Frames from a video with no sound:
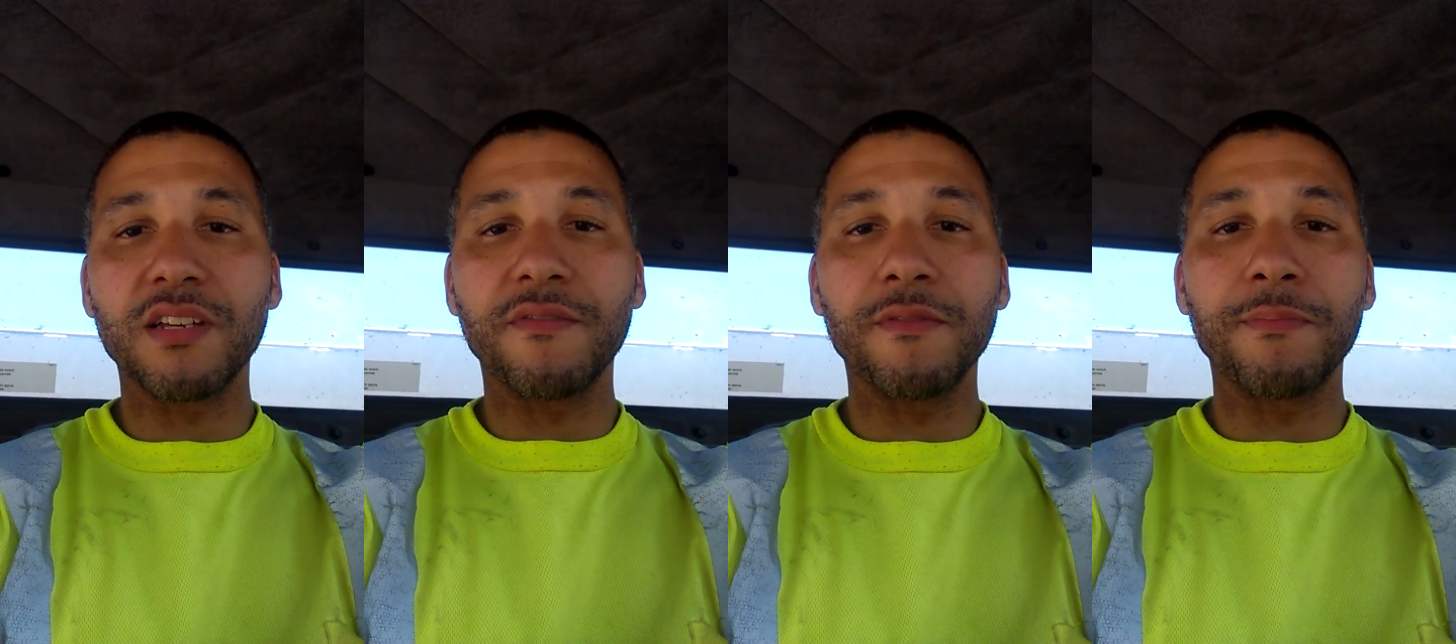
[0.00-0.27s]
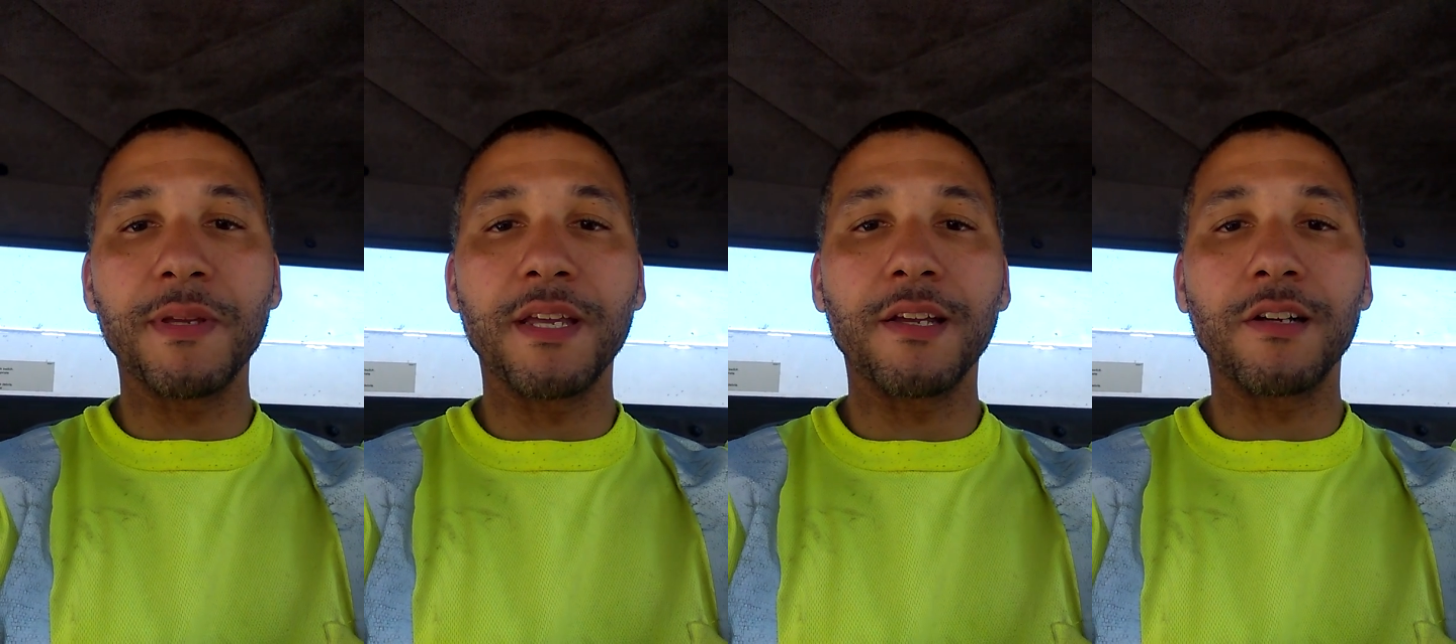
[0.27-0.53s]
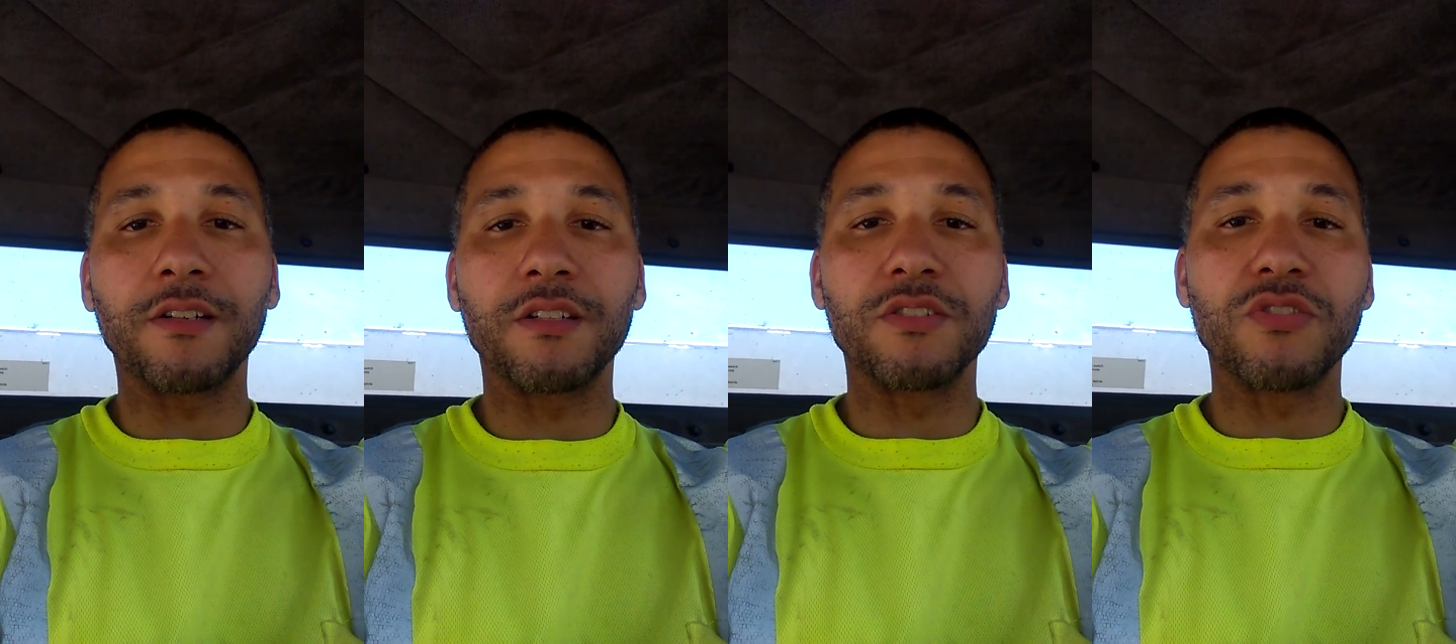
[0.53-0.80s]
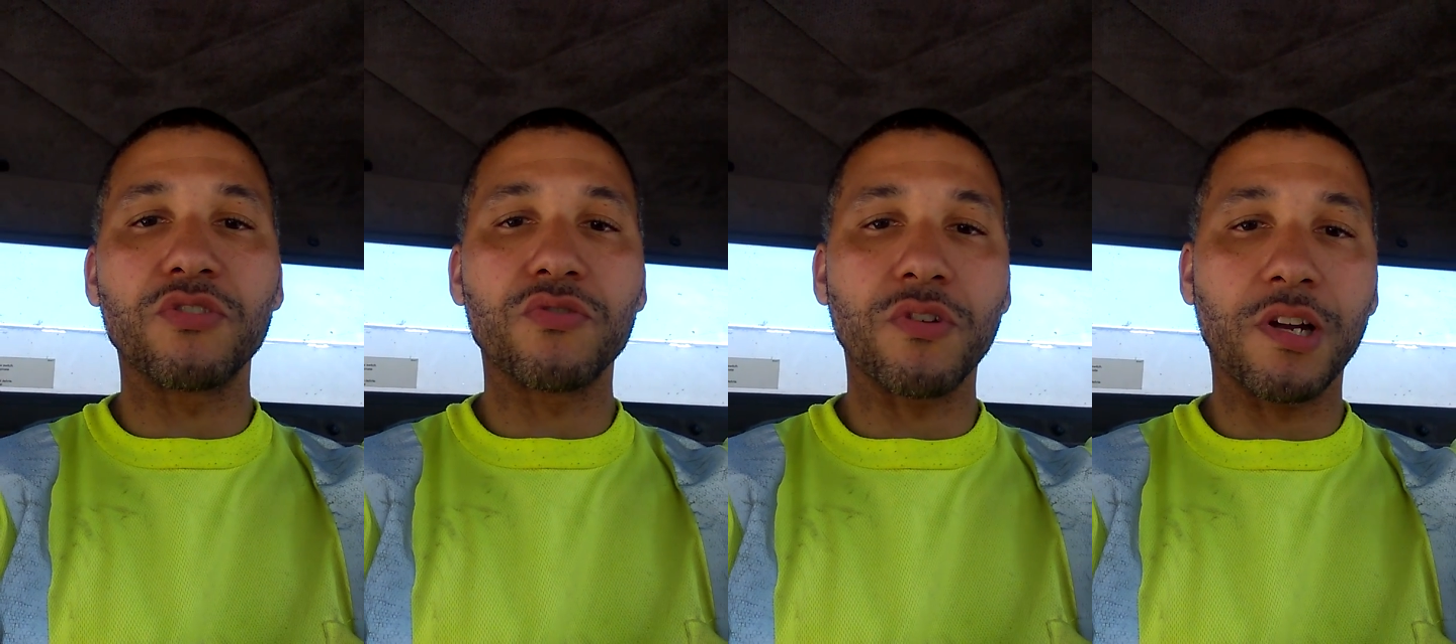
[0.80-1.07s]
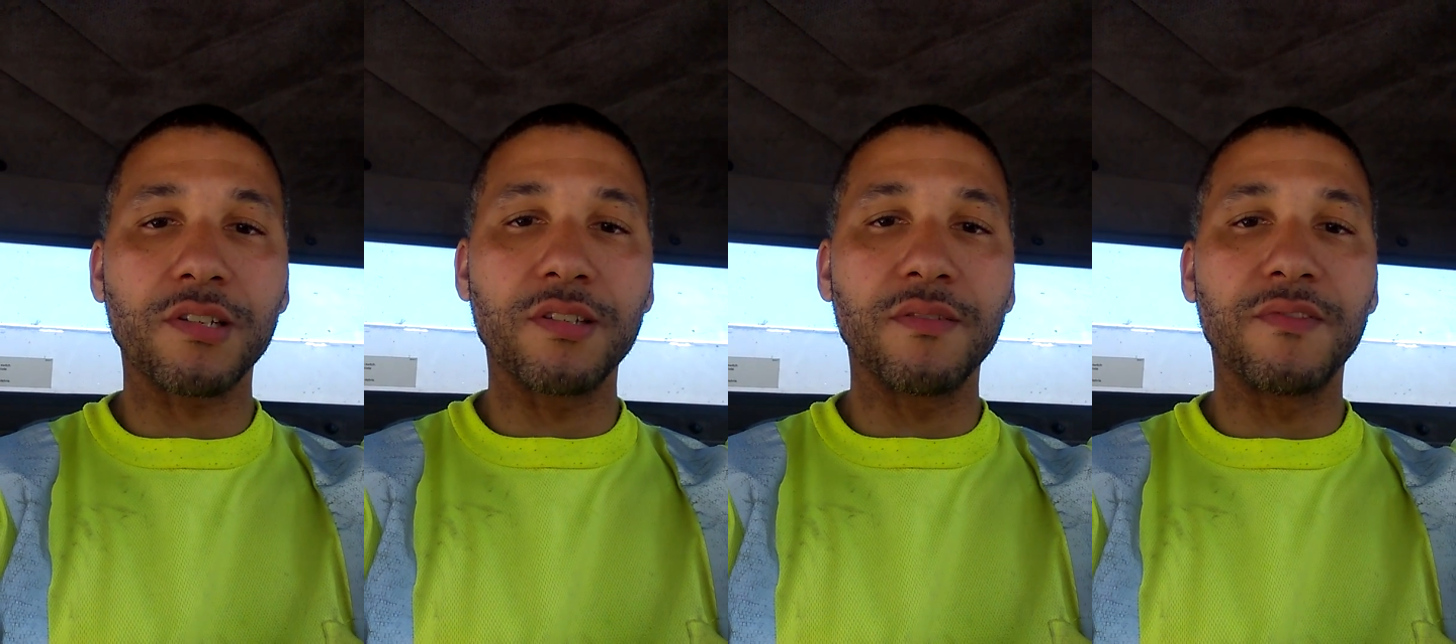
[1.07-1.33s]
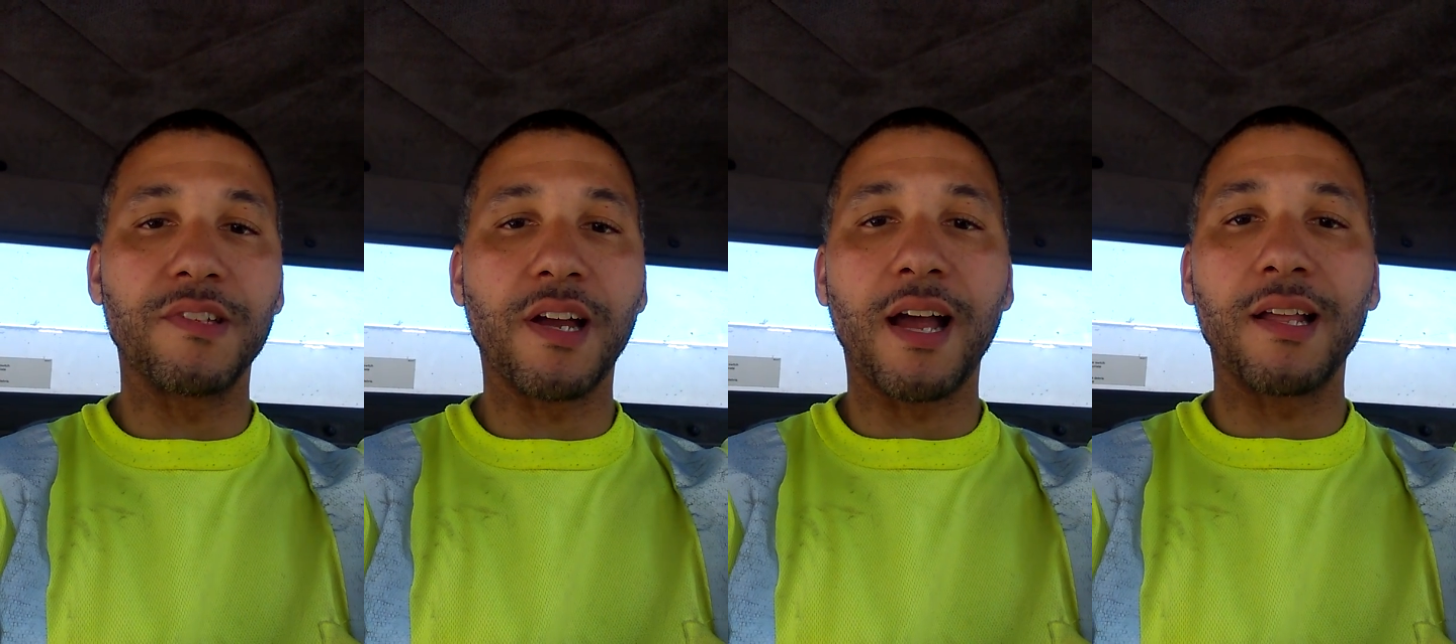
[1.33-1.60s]
of it being a
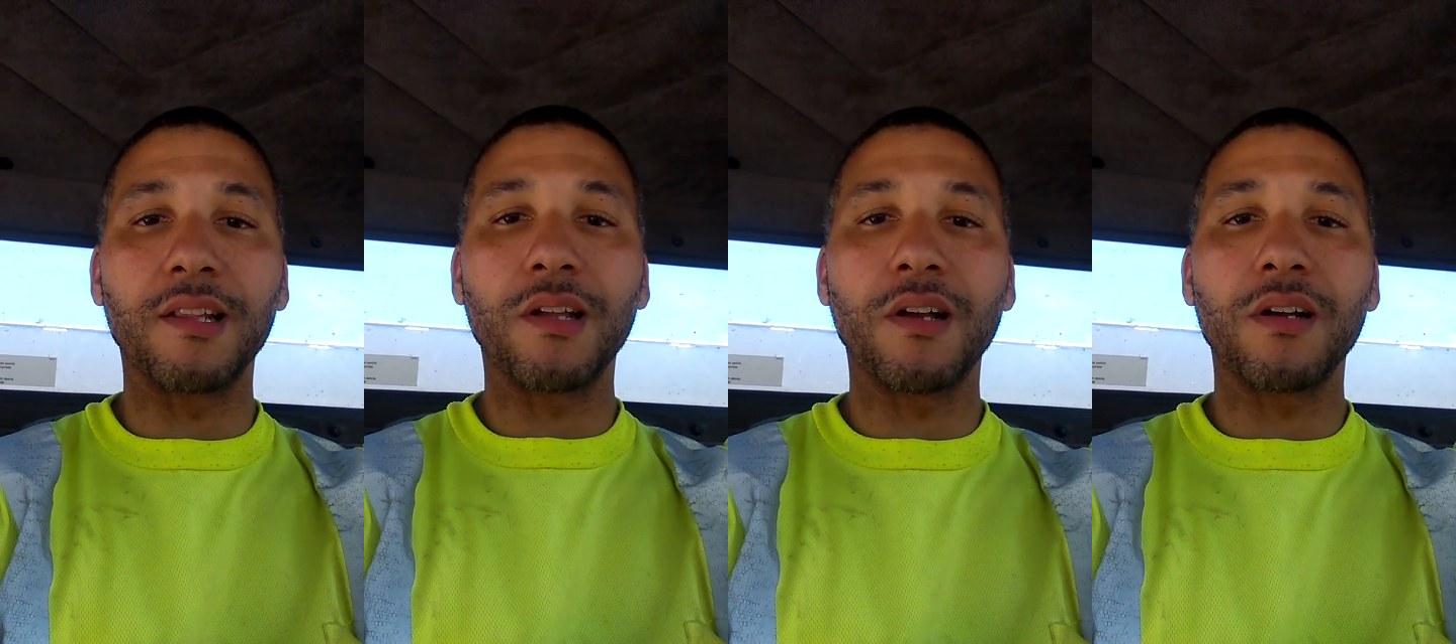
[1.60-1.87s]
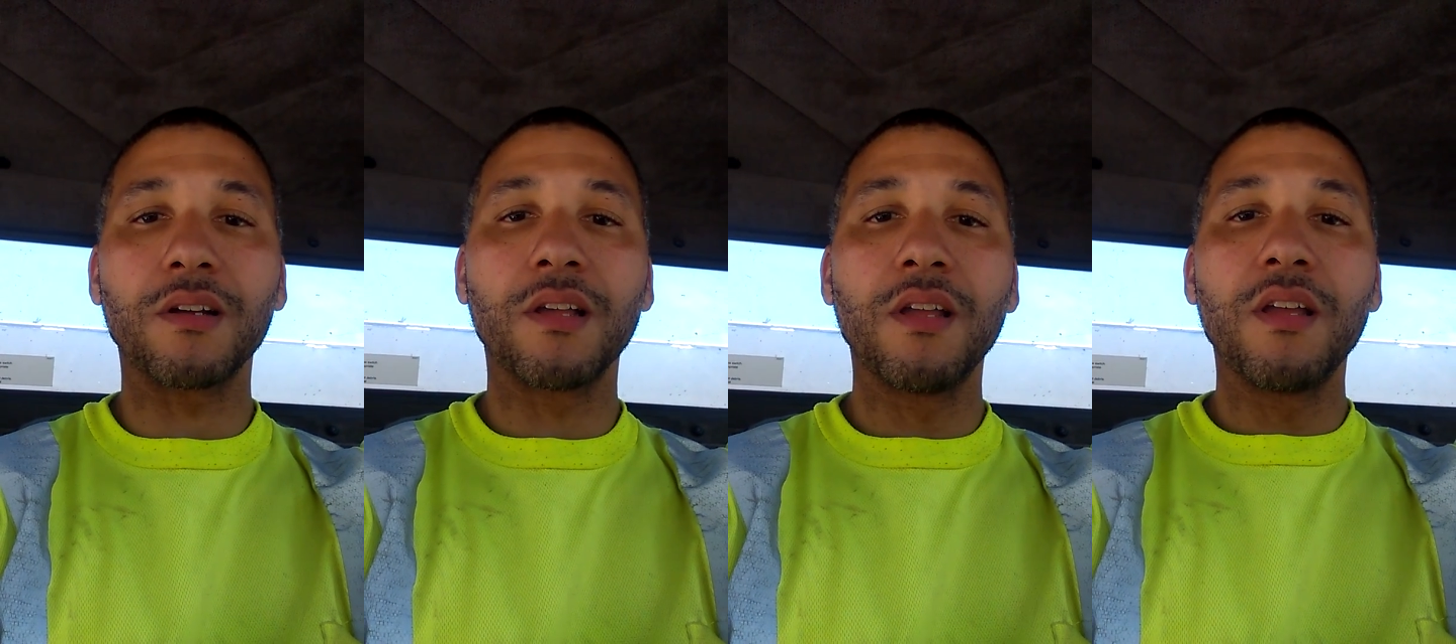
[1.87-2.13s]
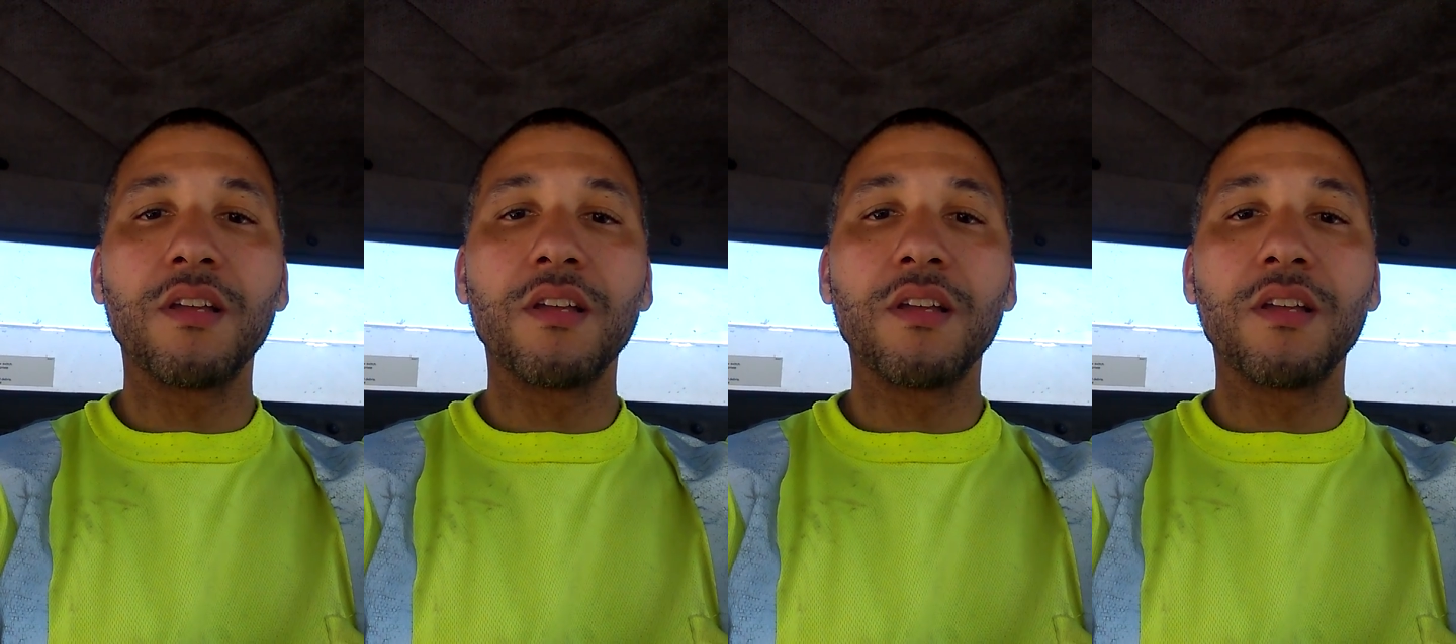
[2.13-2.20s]
constructive dialogue.